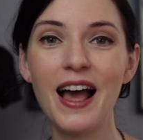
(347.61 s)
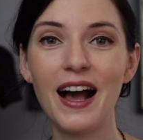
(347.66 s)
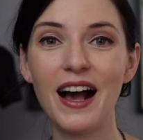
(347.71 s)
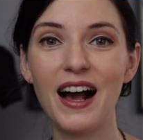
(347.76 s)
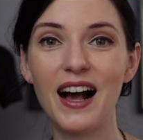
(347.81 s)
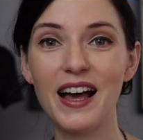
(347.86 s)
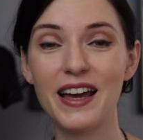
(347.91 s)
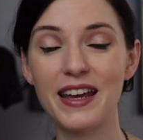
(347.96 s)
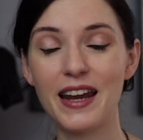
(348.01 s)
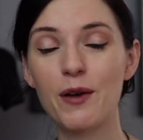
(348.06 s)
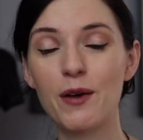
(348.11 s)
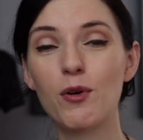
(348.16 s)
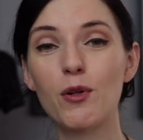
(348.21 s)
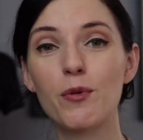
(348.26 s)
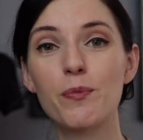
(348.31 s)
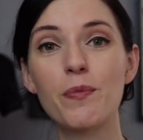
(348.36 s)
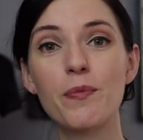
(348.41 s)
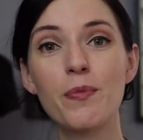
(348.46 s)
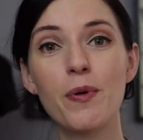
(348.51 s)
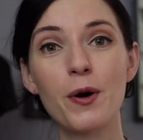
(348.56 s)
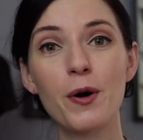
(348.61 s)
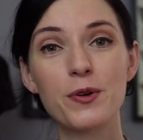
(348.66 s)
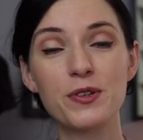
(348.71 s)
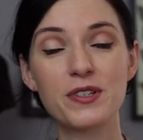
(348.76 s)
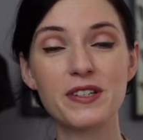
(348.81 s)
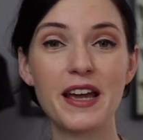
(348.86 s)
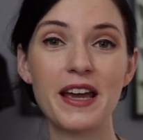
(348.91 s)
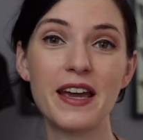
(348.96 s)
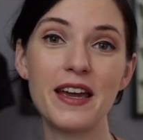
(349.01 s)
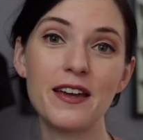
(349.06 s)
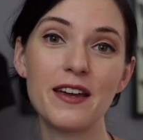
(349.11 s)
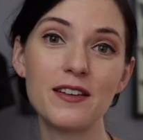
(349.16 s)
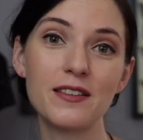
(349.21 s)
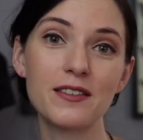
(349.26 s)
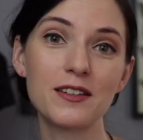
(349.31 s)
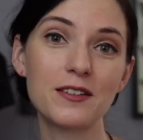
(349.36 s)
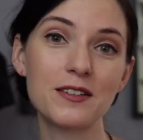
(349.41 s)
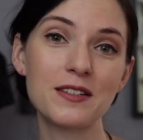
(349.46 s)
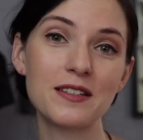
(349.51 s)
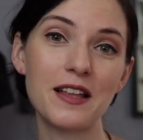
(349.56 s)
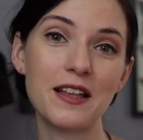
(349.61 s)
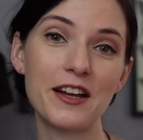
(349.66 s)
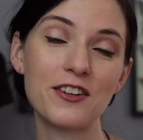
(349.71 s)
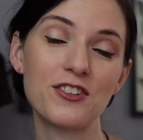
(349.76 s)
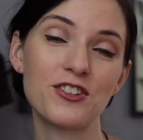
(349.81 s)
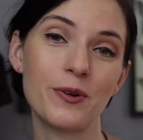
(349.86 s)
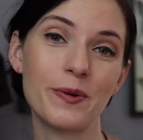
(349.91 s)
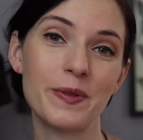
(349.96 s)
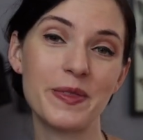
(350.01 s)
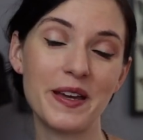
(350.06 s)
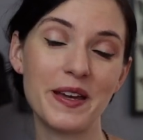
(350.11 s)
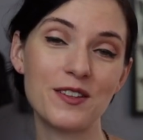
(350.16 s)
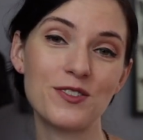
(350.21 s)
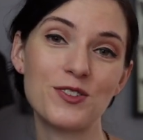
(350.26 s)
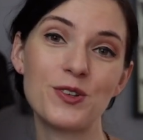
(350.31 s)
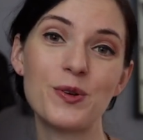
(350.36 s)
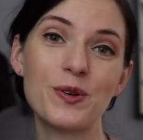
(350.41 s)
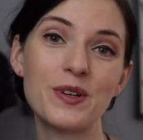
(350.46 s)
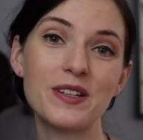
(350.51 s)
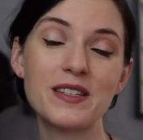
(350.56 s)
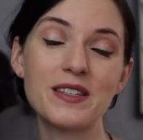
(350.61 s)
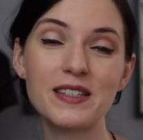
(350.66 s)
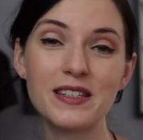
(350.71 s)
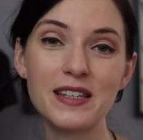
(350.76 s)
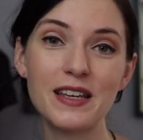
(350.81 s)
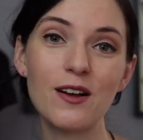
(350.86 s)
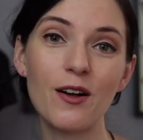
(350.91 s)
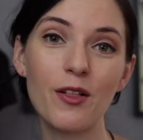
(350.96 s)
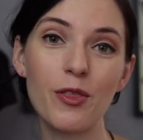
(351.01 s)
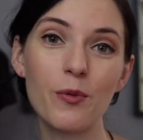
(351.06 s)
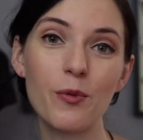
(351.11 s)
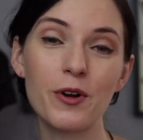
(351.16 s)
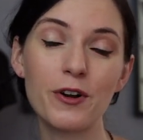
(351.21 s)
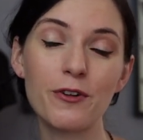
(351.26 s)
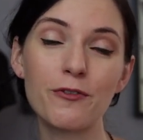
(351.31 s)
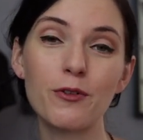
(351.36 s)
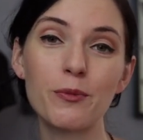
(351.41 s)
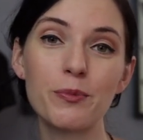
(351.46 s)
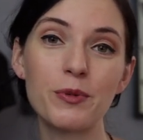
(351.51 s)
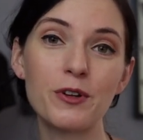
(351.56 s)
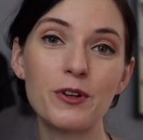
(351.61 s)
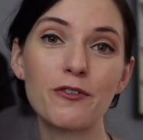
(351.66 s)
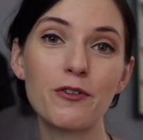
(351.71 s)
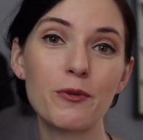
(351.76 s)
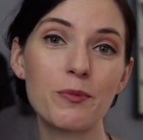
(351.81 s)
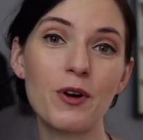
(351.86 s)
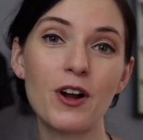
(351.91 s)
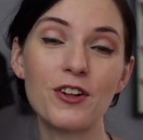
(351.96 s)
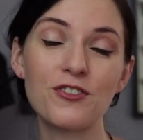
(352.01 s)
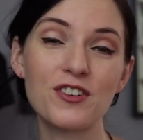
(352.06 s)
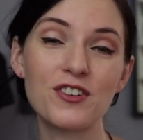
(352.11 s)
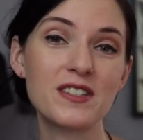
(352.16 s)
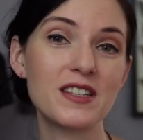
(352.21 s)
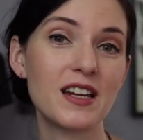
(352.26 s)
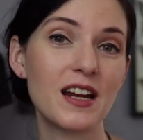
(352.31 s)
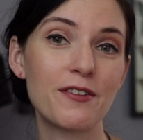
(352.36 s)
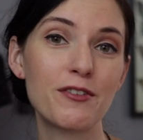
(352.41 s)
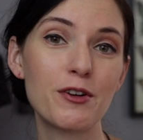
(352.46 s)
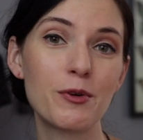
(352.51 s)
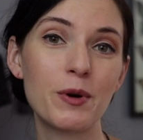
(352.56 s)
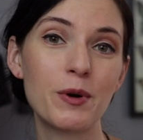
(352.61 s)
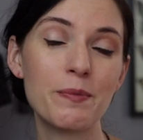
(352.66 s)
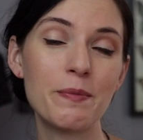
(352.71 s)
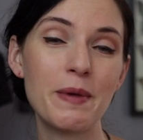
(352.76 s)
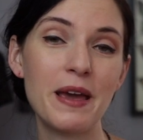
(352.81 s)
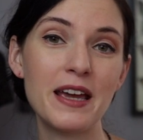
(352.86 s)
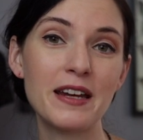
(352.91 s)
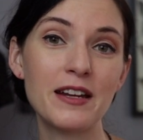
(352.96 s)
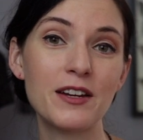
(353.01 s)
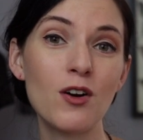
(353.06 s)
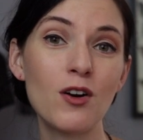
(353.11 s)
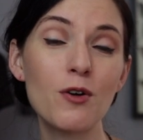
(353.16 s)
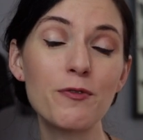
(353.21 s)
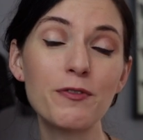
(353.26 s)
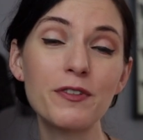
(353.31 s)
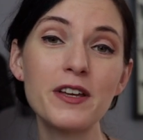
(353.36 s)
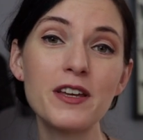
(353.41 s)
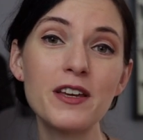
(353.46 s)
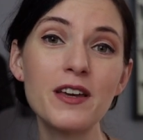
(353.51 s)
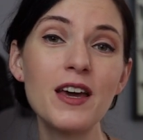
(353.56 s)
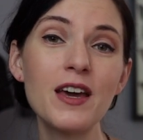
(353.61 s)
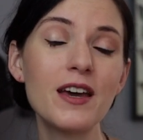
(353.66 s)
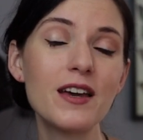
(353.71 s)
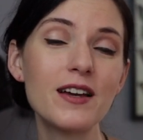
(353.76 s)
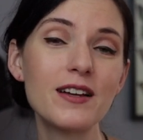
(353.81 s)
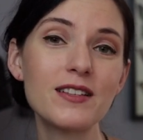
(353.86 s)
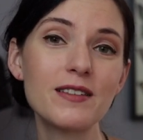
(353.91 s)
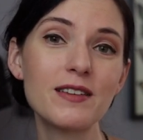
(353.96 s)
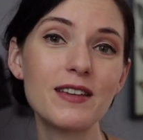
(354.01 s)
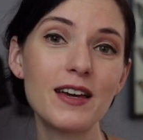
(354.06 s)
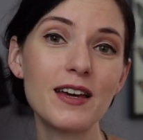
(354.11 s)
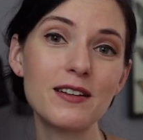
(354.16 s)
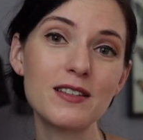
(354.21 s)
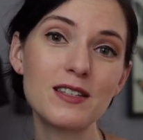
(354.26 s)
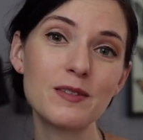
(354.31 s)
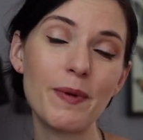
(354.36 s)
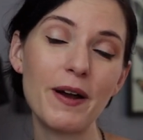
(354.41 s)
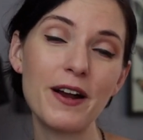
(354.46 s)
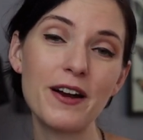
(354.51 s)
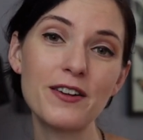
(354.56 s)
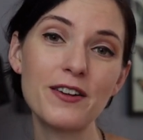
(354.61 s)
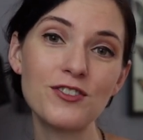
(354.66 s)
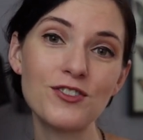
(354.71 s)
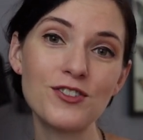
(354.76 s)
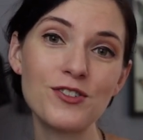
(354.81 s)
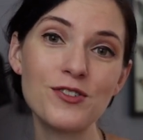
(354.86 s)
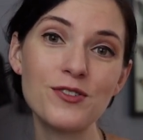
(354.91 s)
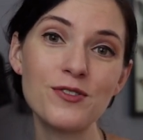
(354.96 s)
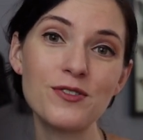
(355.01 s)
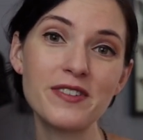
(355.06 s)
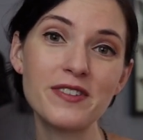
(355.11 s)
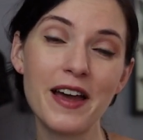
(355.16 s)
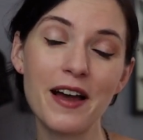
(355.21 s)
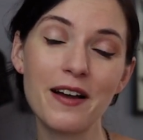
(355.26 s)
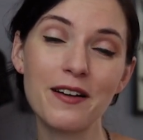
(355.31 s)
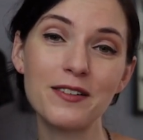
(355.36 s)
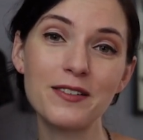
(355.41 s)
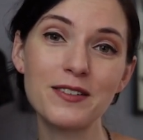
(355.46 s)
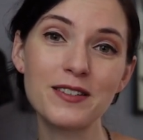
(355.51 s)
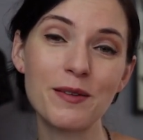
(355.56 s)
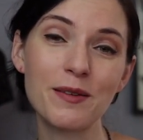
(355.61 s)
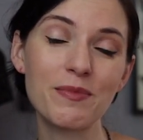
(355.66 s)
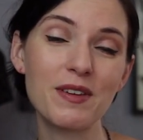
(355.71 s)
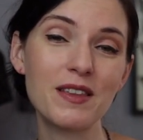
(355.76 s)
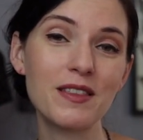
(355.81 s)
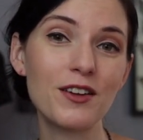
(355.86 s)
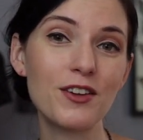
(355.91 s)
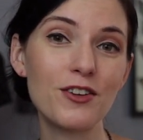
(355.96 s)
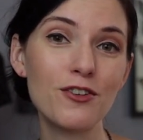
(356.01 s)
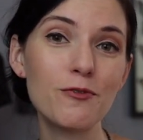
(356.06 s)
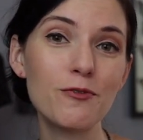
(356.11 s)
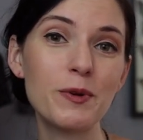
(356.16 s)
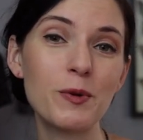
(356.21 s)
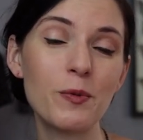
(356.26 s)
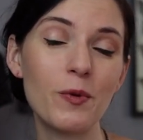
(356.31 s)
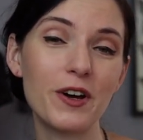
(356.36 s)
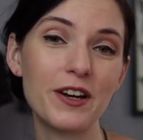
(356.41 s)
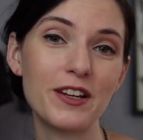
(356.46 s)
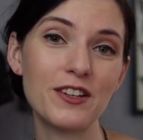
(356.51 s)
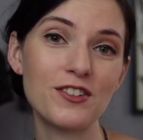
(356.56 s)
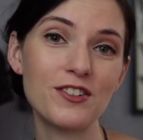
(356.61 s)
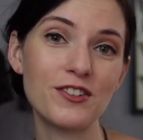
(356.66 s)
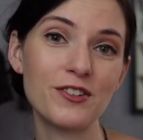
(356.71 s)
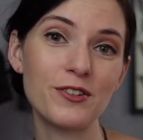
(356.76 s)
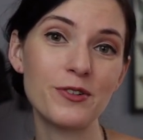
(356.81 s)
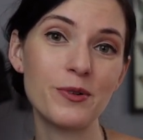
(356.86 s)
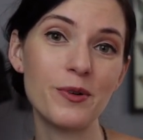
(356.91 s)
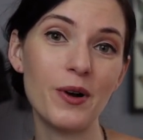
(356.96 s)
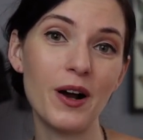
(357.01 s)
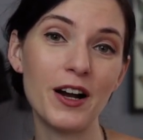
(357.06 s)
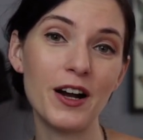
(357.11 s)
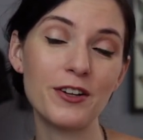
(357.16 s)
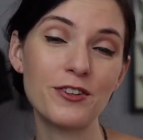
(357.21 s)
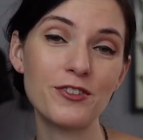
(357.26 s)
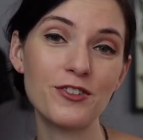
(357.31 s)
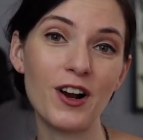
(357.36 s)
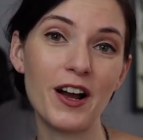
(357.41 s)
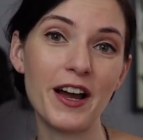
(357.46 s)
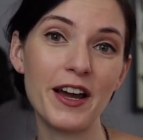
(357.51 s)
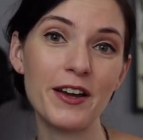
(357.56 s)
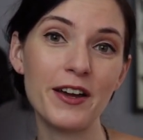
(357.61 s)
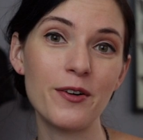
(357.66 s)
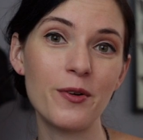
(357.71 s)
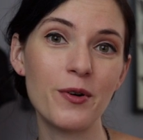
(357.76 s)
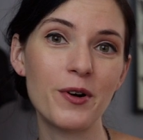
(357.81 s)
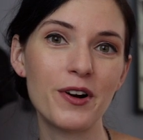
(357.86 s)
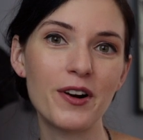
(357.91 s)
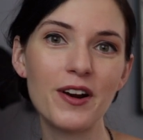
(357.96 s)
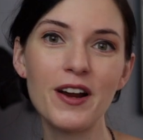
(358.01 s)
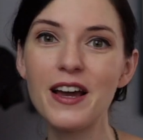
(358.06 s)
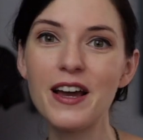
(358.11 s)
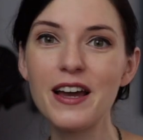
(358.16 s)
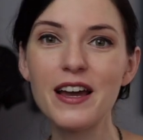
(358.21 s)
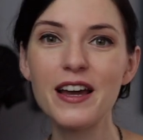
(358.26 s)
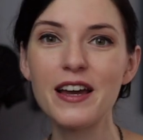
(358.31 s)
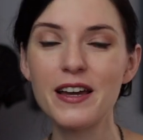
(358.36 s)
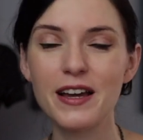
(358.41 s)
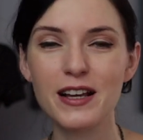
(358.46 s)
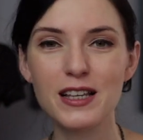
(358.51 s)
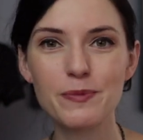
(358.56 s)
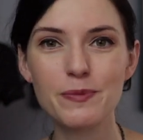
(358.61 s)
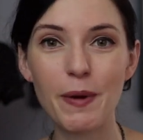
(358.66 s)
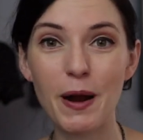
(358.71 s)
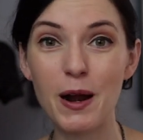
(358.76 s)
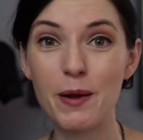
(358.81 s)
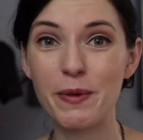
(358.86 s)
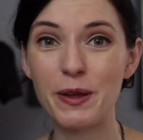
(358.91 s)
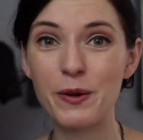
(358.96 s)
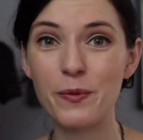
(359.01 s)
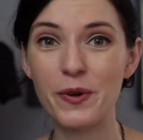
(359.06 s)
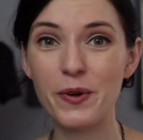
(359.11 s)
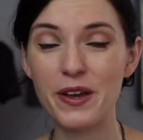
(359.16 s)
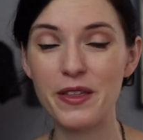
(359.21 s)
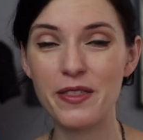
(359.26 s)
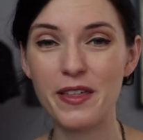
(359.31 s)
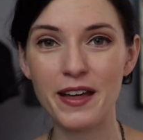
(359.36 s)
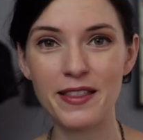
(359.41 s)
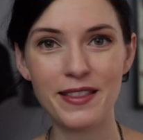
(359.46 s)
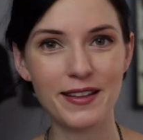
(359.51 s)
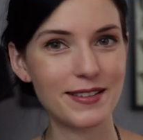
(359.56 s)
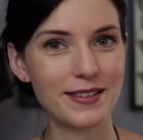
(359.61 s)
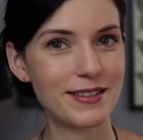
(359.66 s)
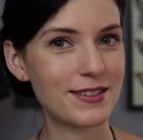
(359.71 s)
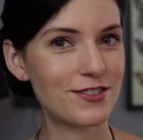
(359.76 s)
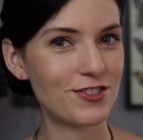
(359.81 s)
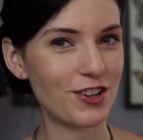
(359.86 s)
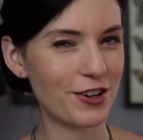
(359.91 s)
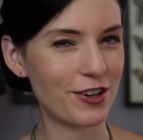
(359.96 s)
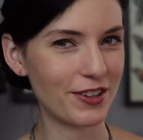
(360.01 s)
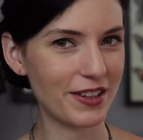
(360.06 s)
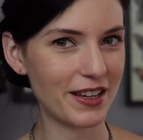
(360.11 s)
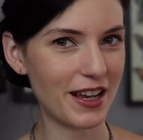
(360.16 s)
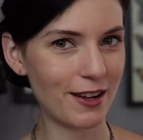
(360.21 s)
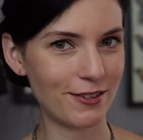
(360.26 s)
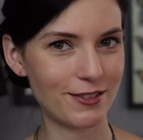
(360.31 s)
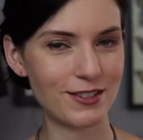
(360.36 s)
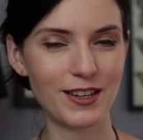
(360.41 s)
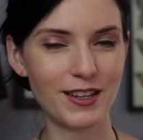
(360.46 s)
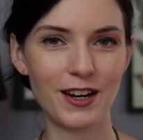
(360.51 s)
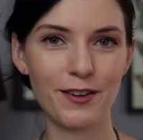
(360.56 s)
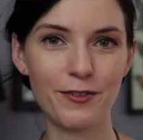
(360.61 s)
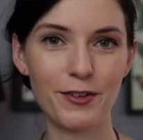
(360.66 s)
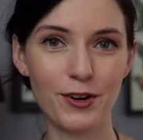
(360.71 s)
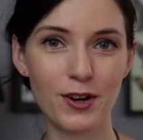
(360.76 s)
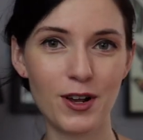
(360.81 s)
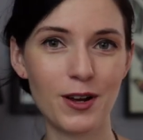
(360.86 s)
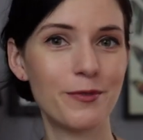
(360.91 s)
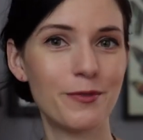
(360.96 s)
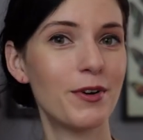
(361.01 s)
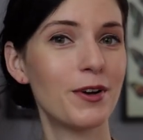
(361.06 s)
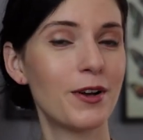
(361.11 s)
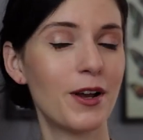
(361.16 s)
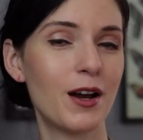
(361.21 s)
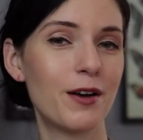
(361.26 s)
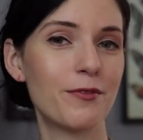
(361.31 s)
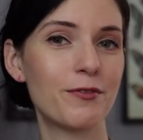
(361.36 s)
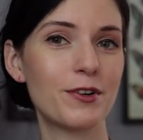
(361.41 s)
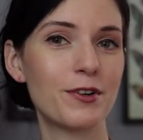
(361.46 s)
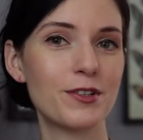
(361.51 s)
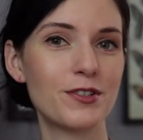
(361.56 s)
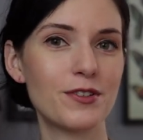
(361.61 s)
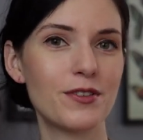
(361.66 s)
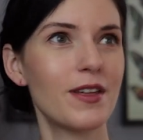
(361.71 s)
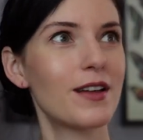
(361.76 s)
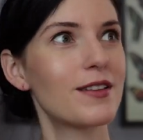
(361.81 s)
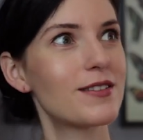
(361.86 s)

and I will post a little slideshow at the end so you can see all the wonderful, beautiful projects that everyone made, and hopefully get inspired to tackle something that you've been wanting to try or experiment with that's generally outside of your comfort